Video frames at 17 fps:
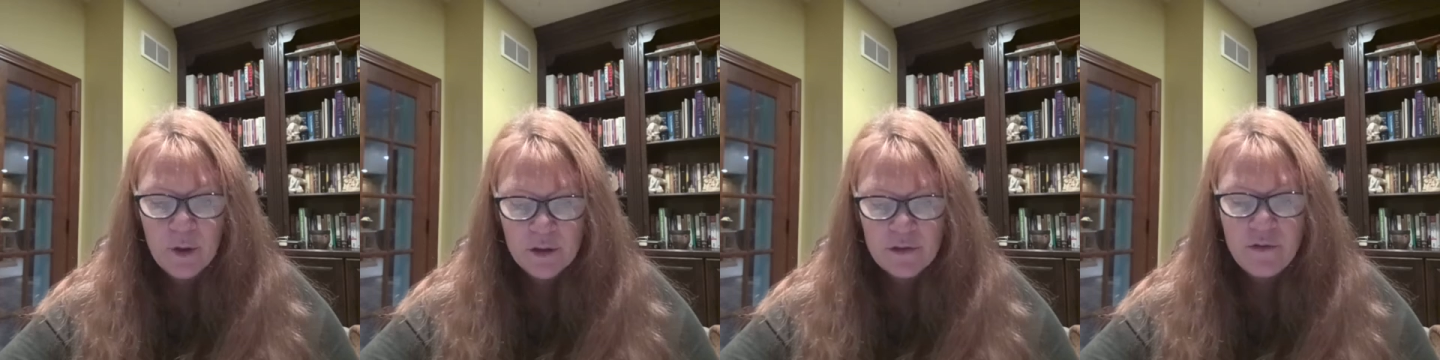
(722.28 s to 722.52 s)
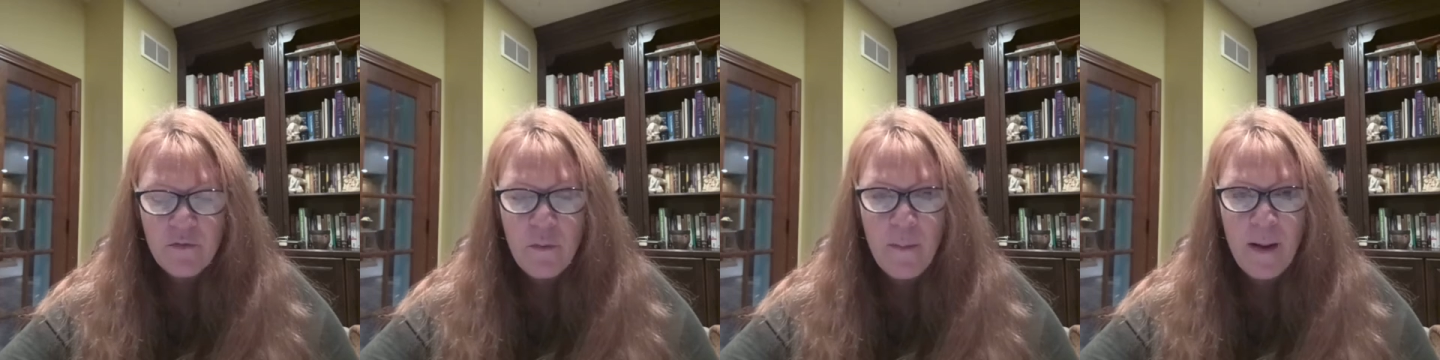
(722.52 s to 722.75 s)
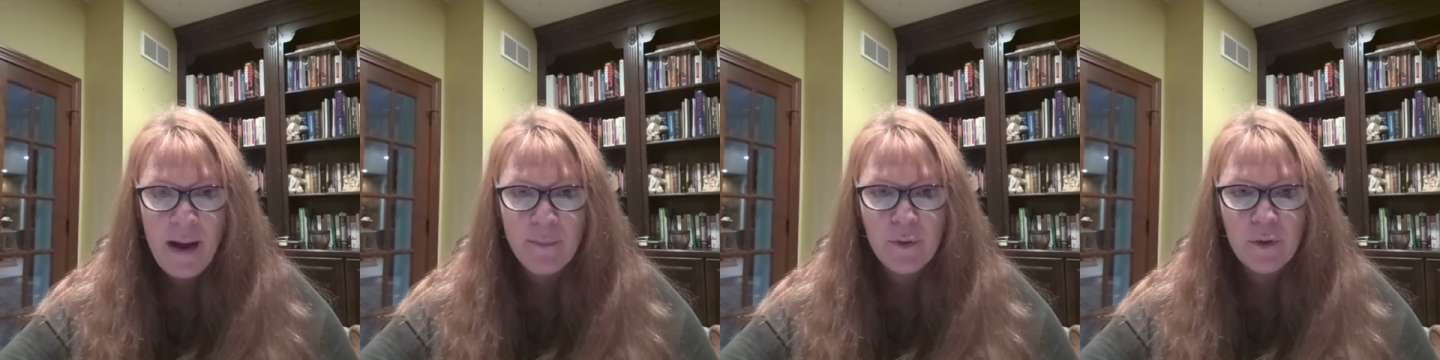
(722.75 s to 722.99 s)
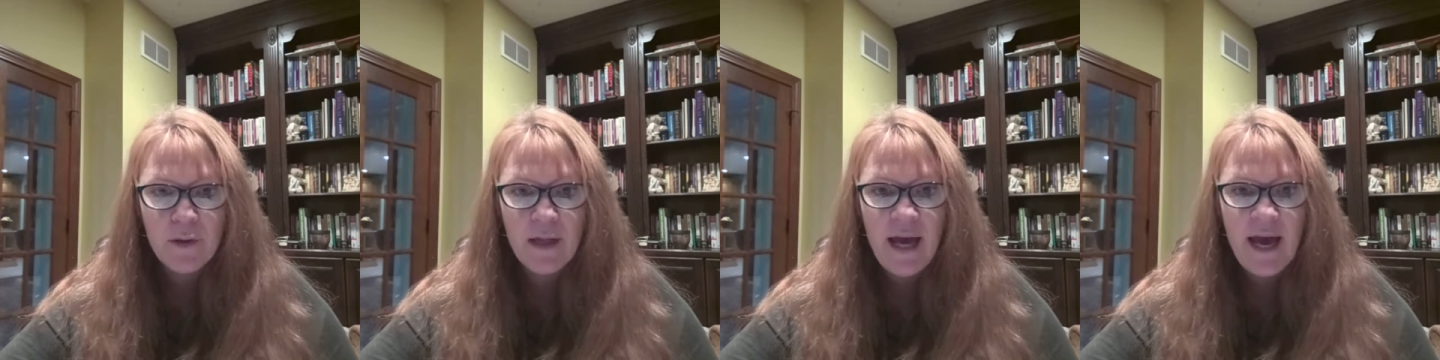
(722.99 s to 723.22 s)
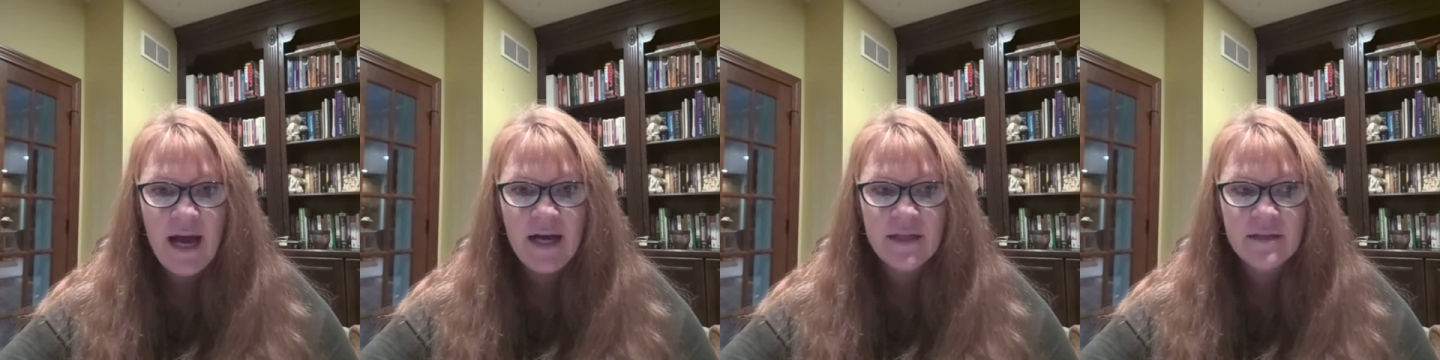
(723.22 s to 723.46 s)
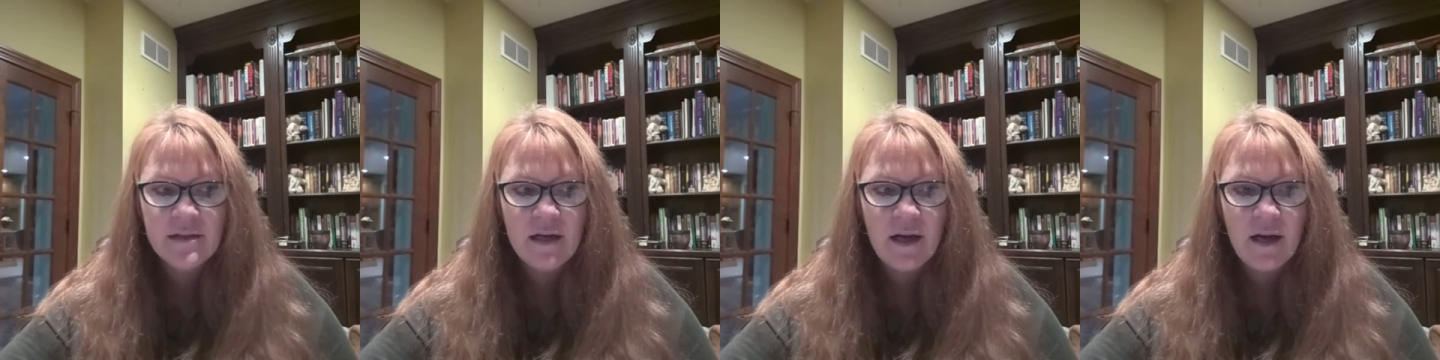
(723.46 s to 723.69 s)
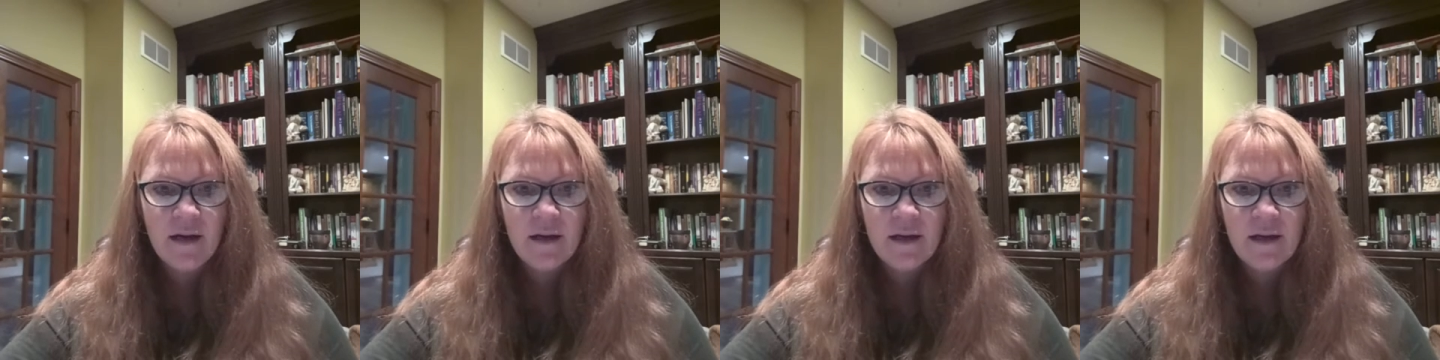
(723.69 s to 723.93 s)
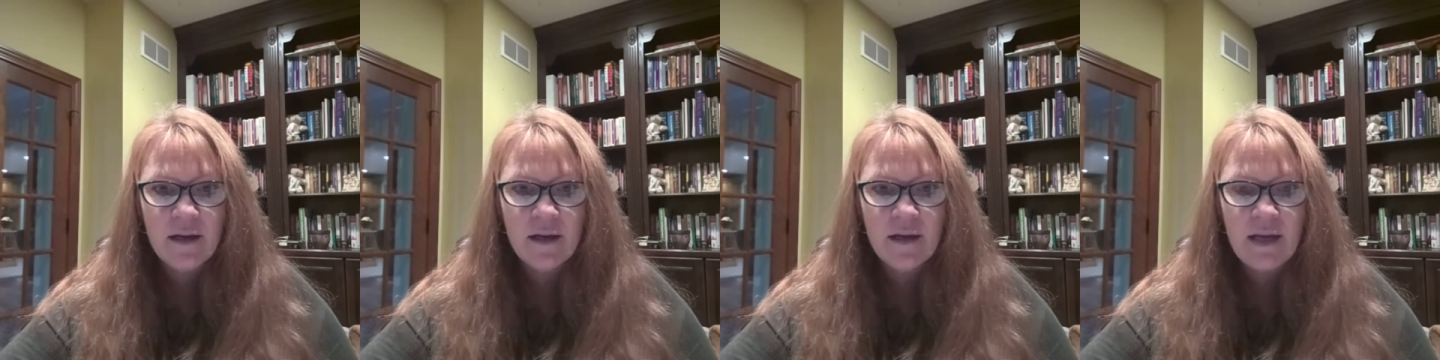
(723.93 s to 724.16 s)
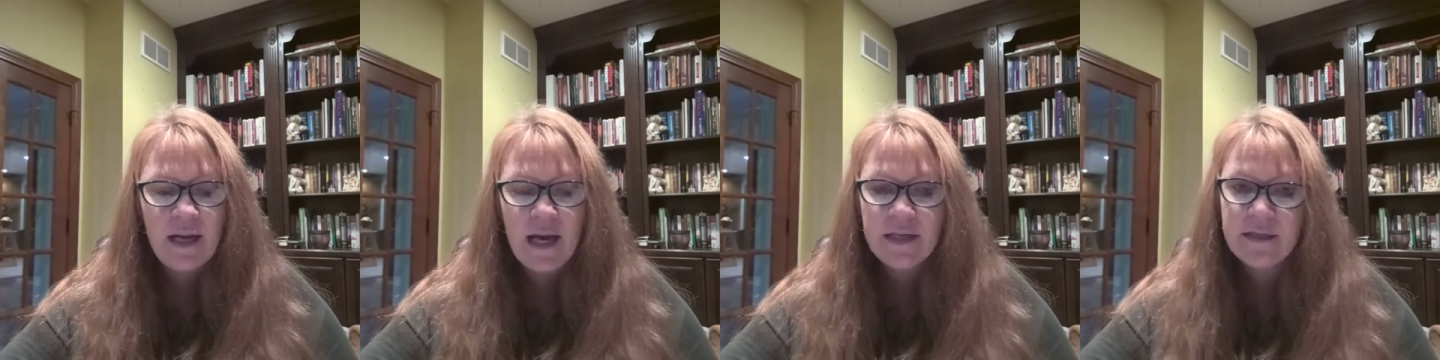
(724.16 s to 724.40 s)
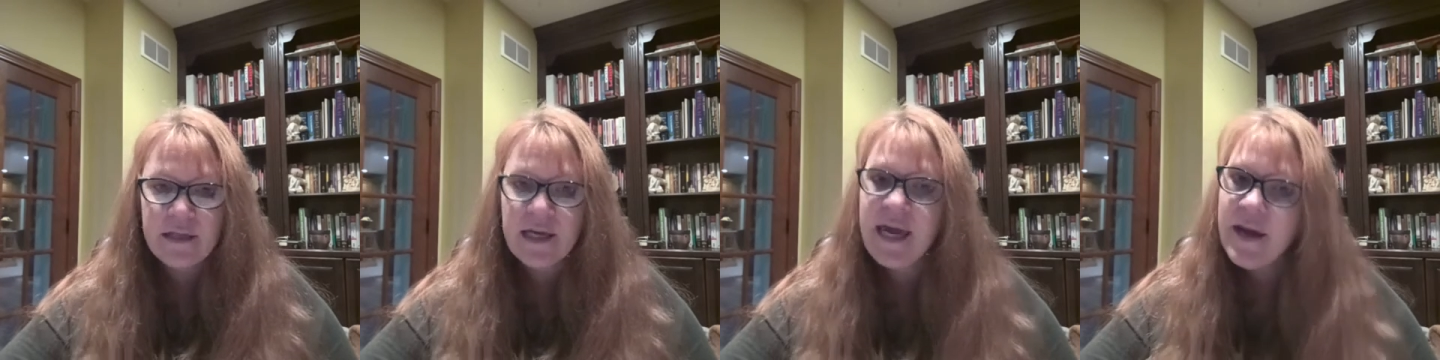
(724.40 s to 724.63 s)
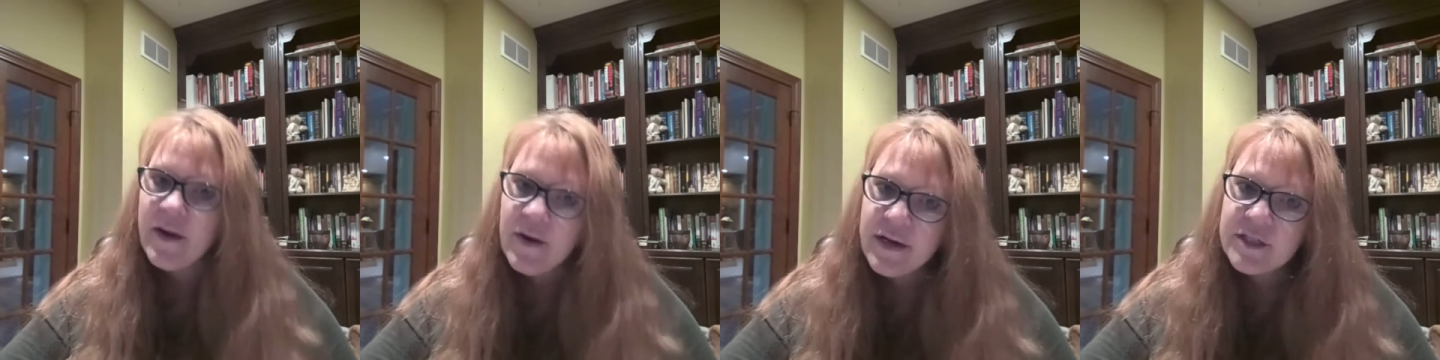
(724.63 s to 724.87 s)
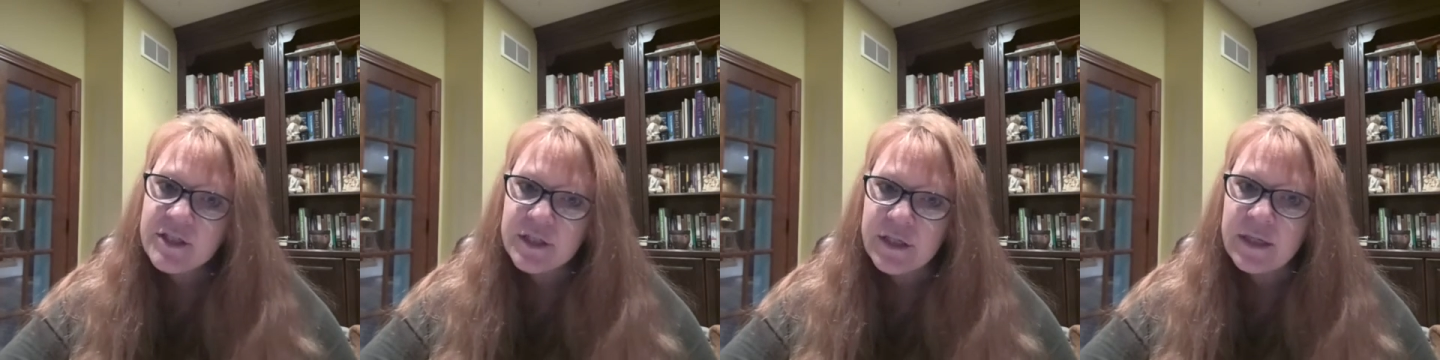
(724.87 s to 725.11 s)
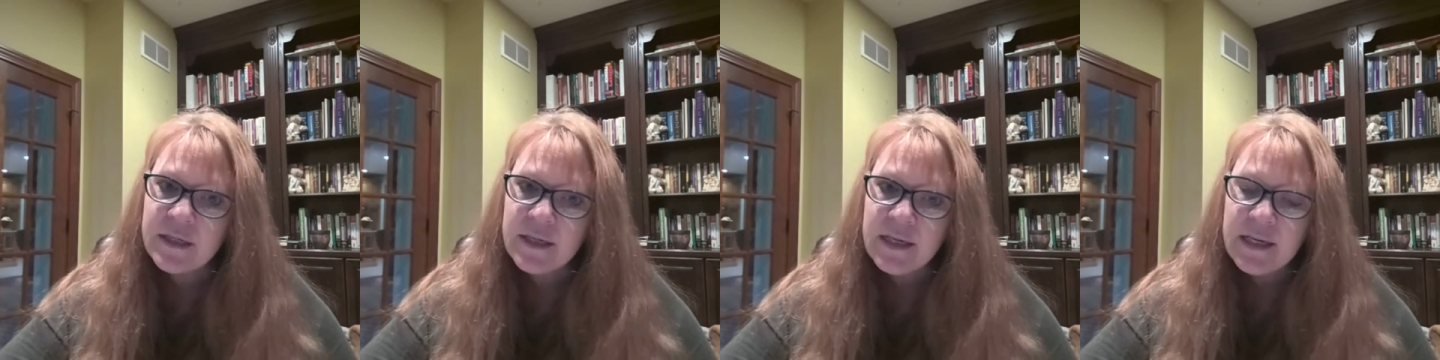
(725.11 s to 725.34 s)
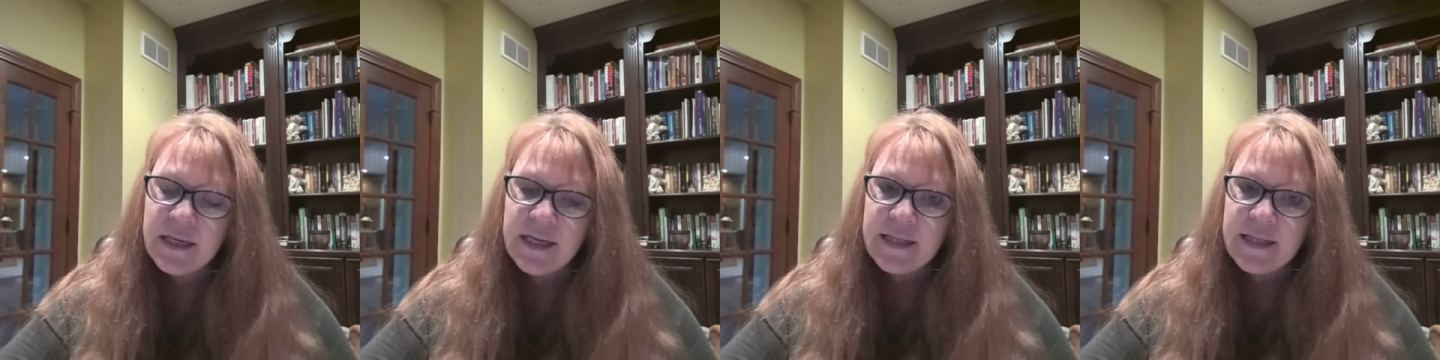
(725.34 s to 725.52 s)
books of the Bible as a, as a character